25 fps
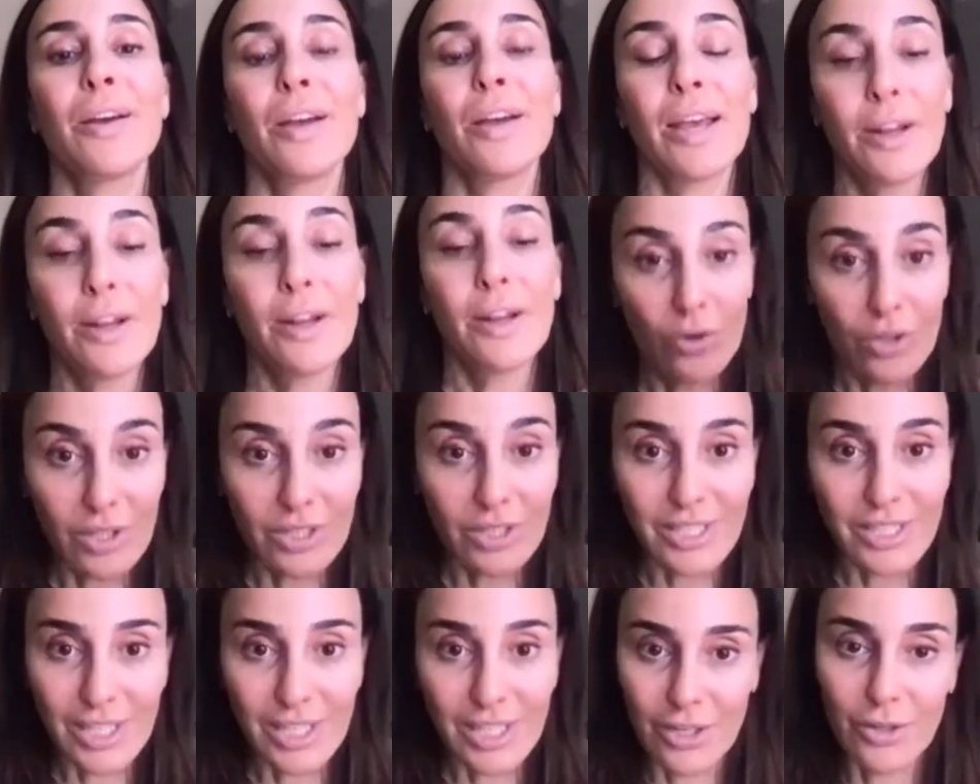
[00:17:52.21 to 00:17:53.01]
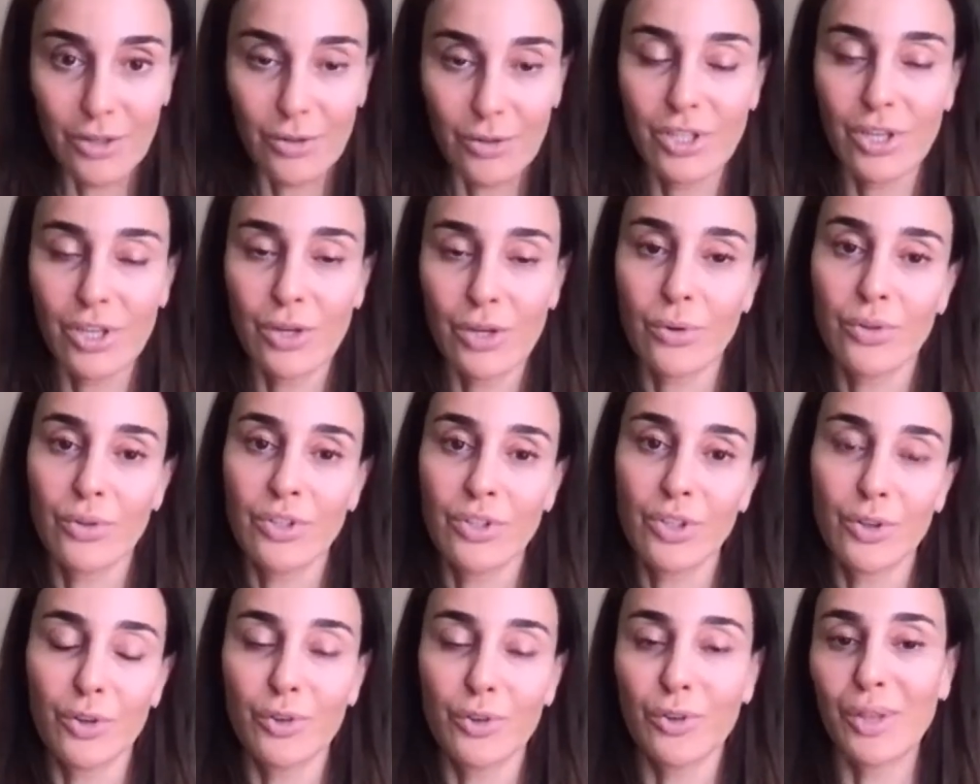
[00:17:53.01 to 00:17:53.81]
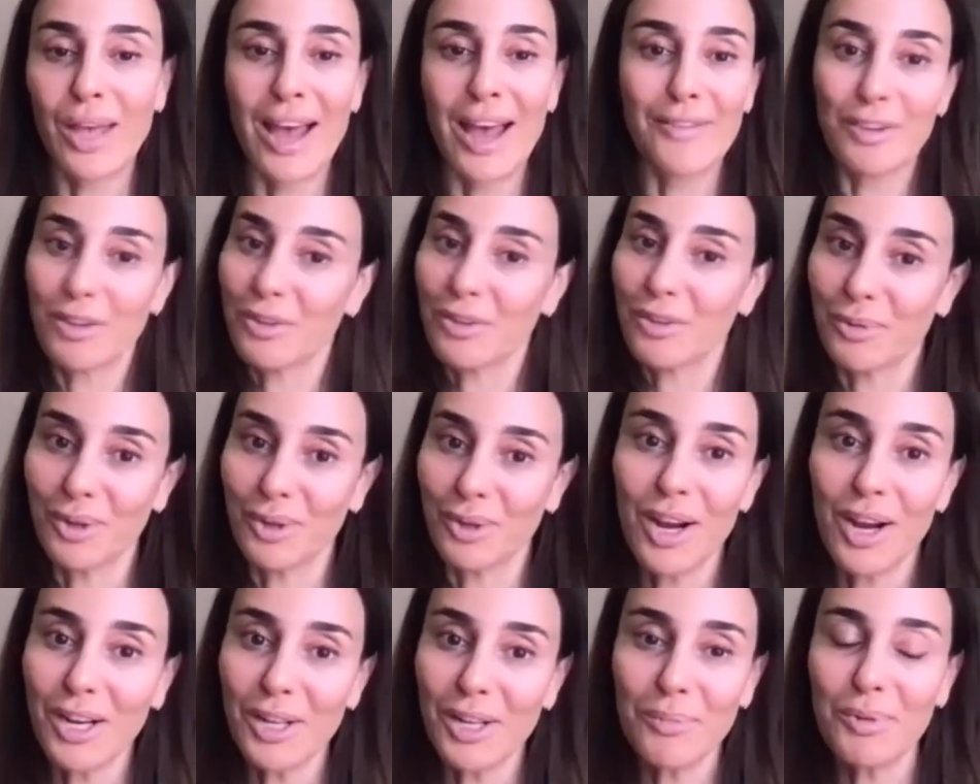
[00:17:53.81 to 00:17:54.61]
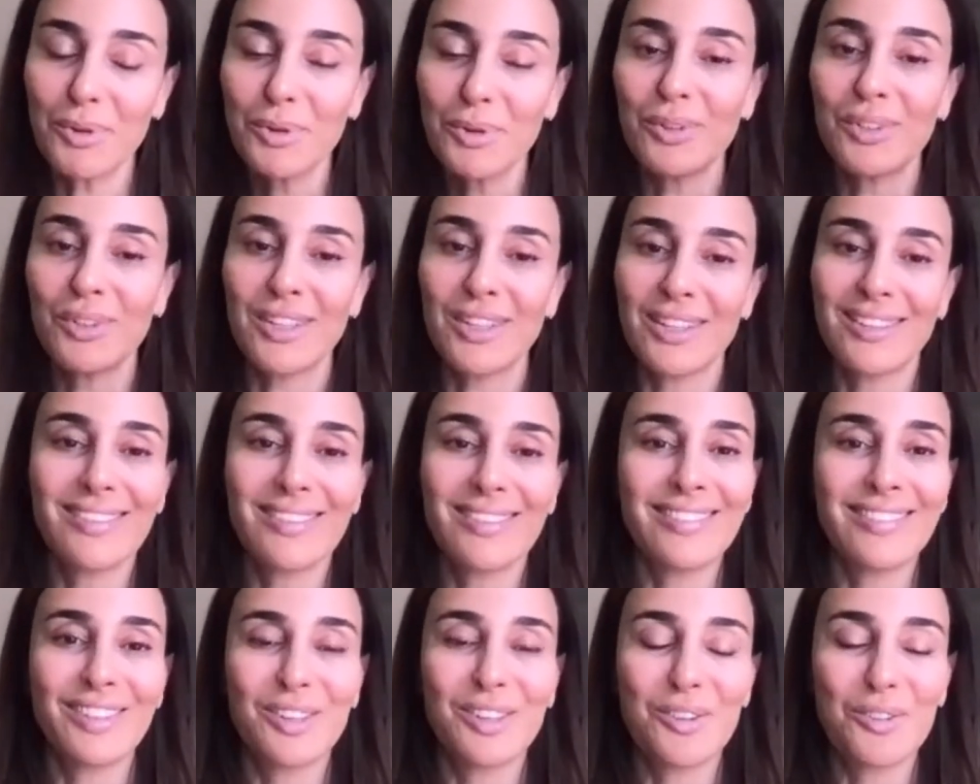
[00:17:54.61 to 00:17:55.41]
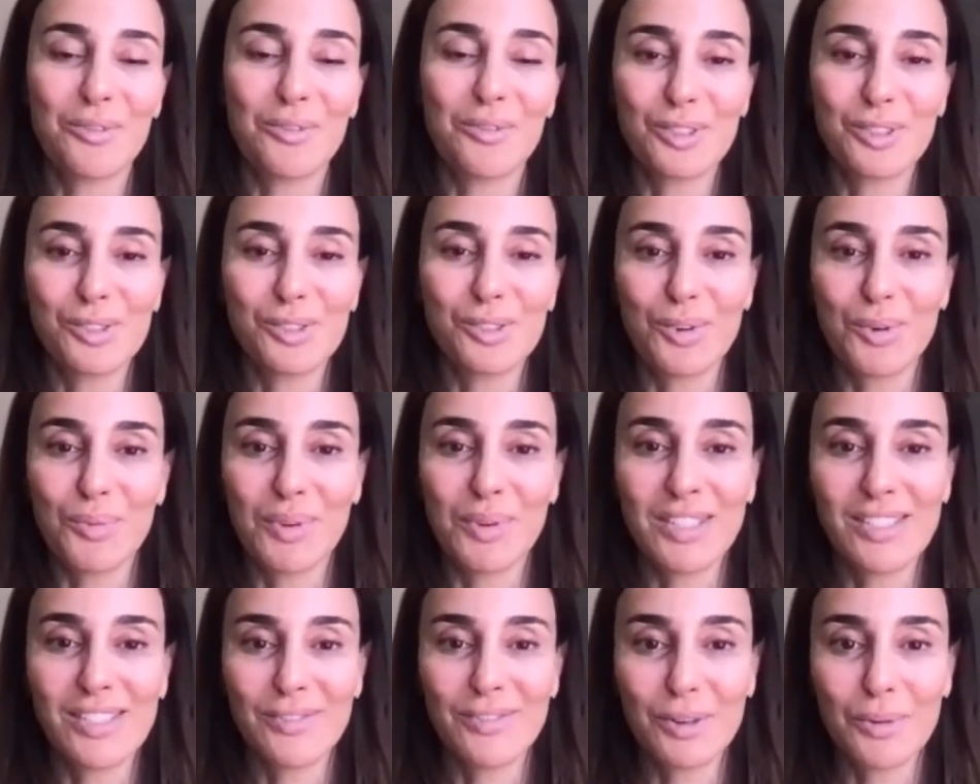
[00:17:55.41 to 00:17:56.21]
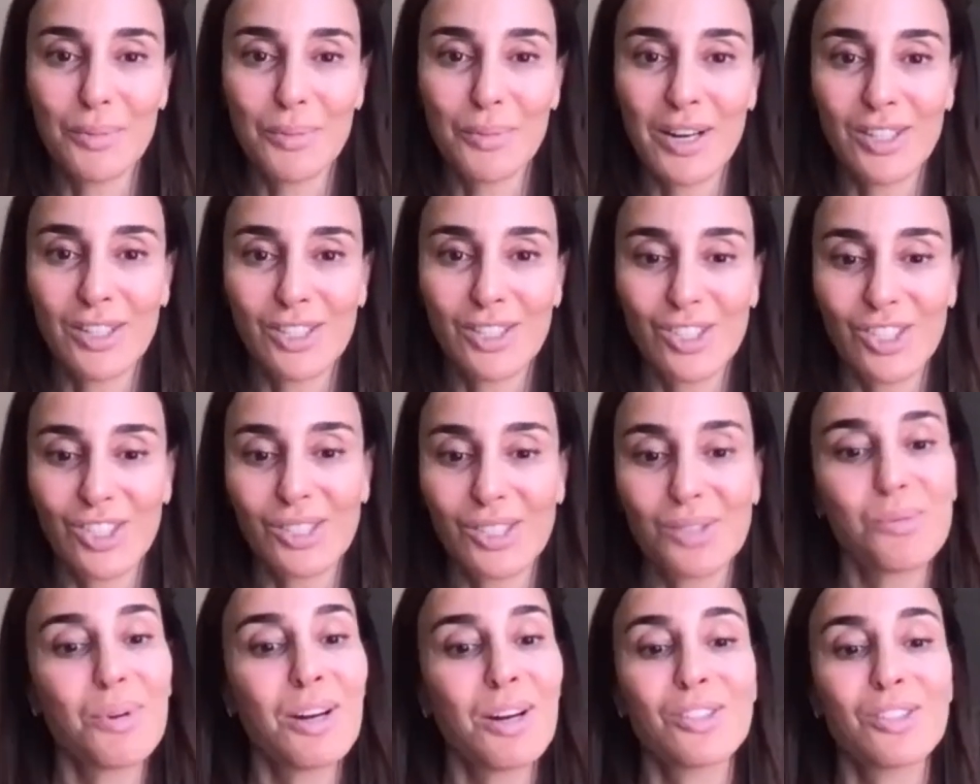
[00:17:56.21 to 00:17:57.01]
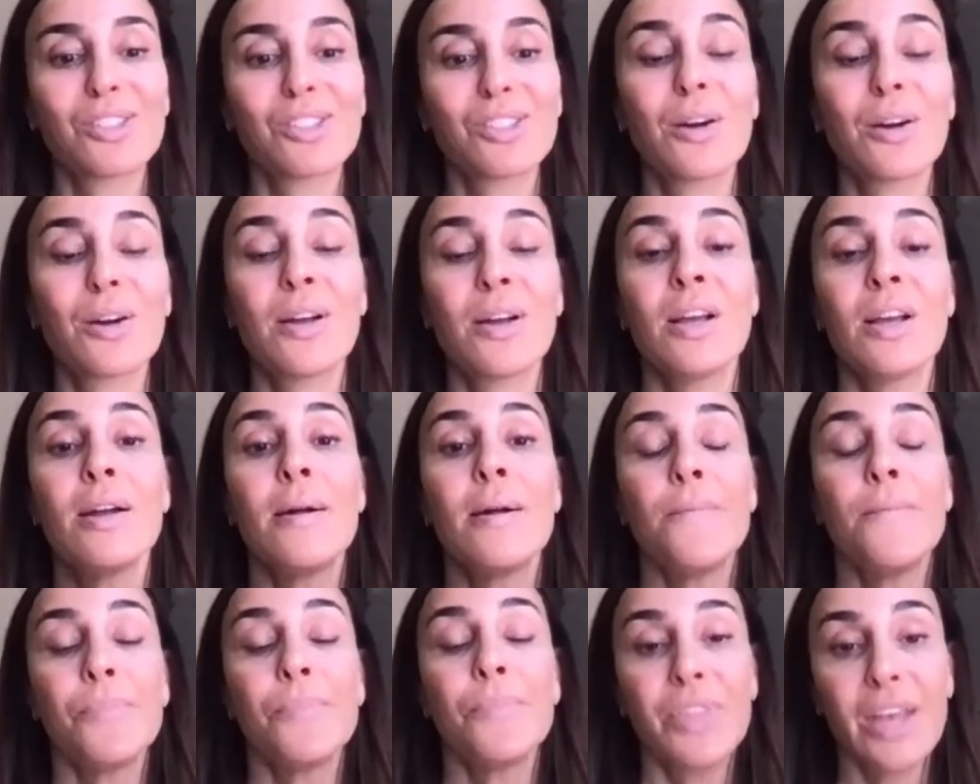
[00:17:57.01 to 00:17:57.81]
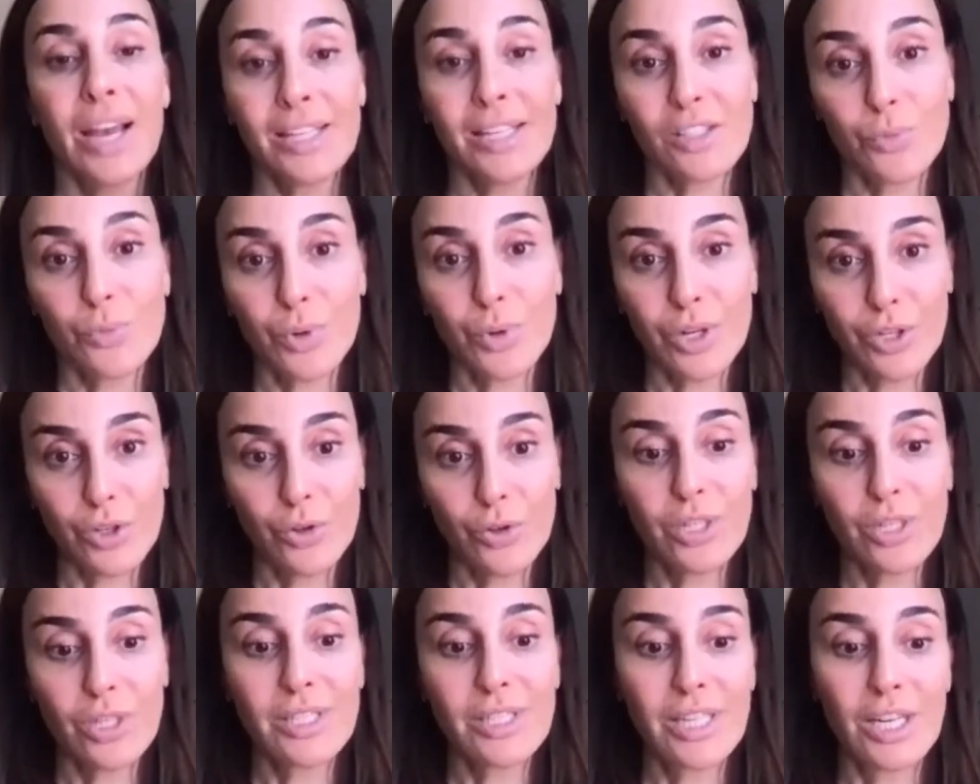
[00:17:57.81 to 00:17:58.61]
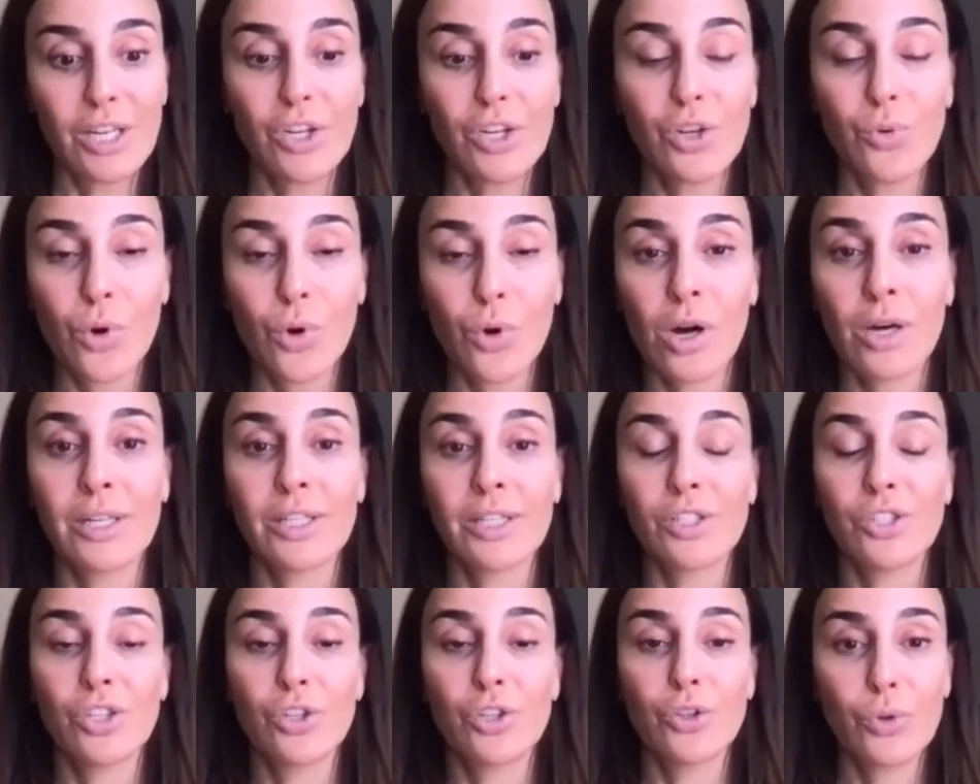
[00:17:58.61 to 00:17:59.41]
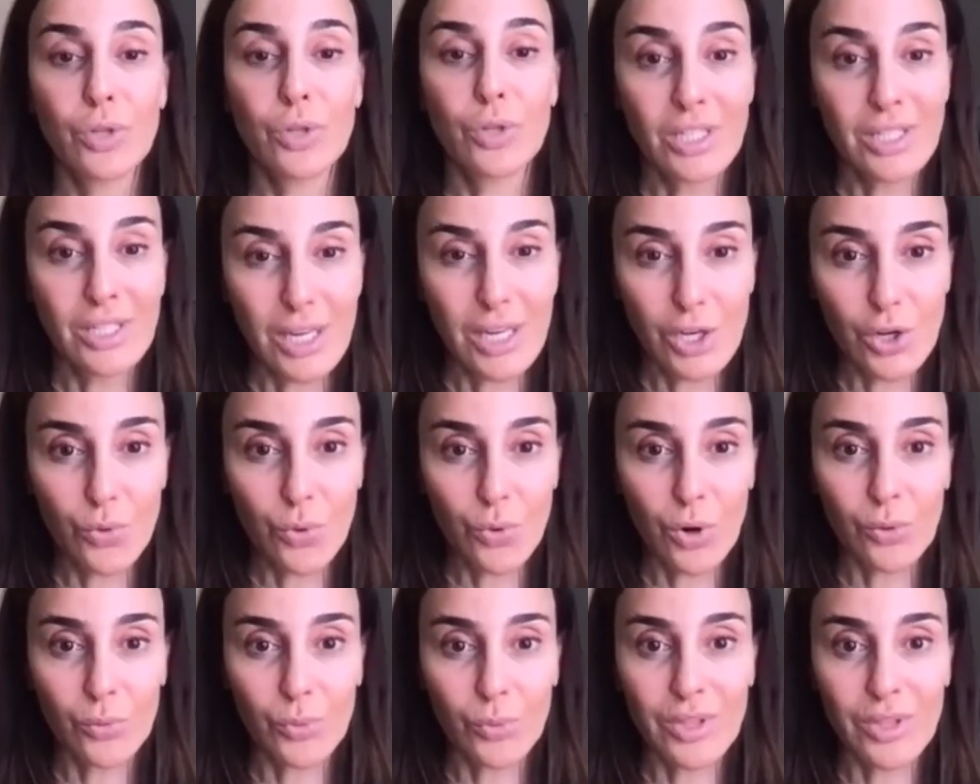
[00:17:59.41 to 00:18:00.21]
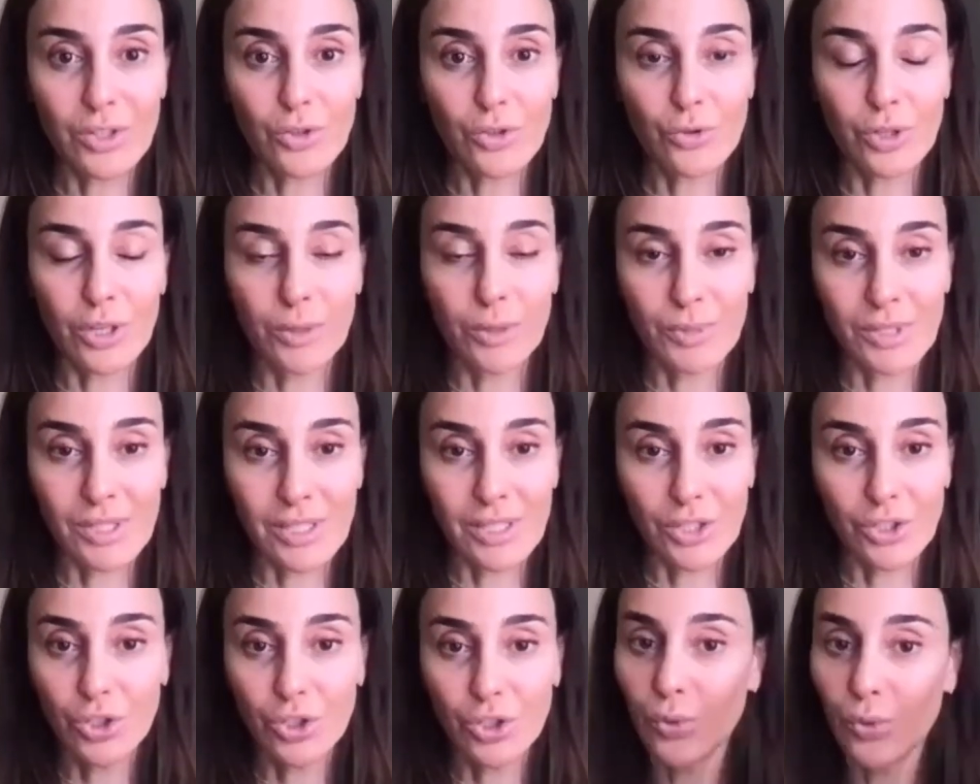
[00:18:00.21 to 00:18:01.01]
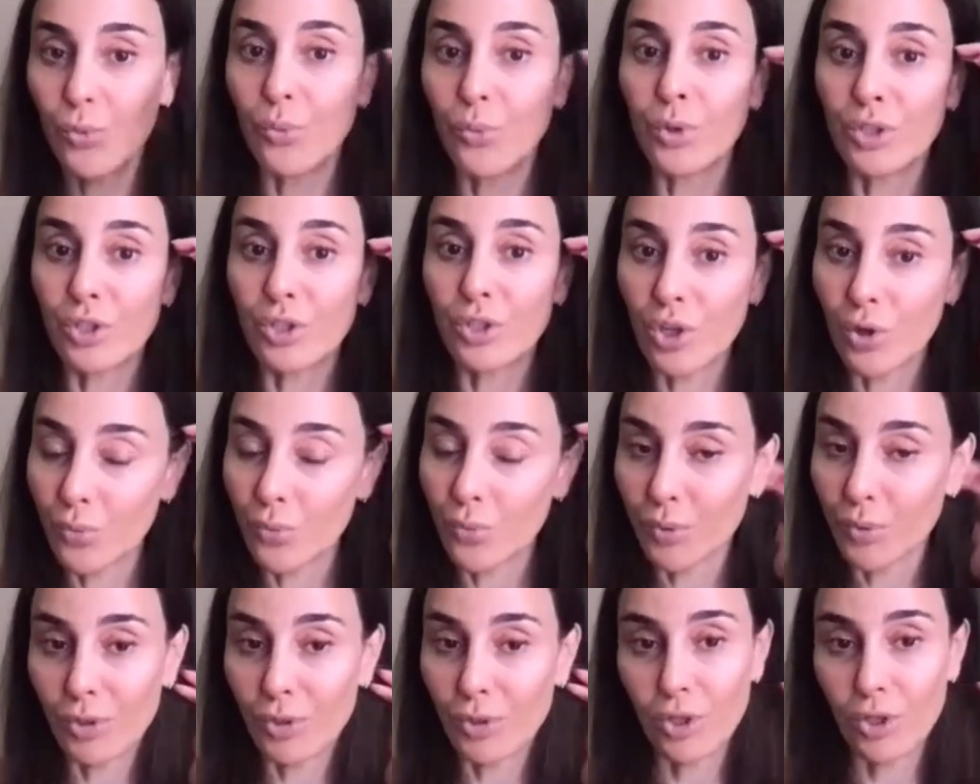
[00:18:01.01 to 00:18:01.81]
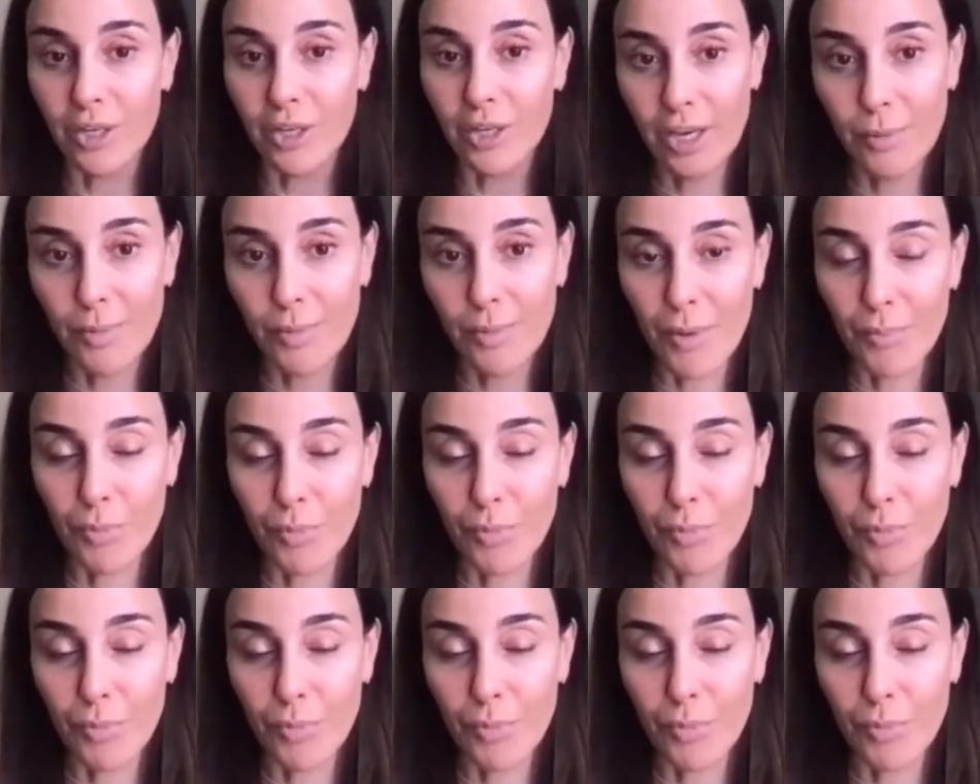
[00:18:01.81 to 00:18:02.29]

And it'll continue. So you'll have it through your honeymoon and, you know, the first few months of your marriage as well. So that's where you continue on. And so you continue on with the treatments that you were, t- we were talking about